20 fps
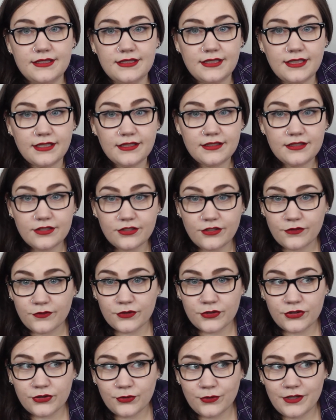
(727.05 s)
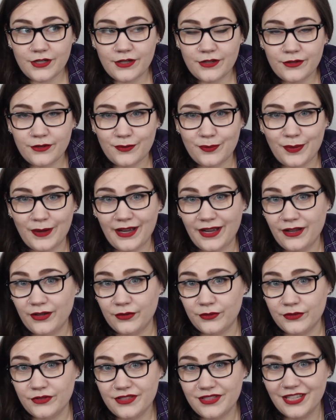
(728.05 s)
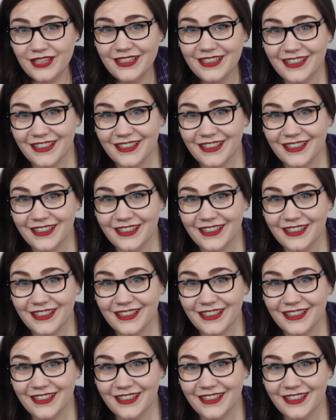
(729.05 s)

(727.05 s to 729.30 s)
that's over 300 pounds.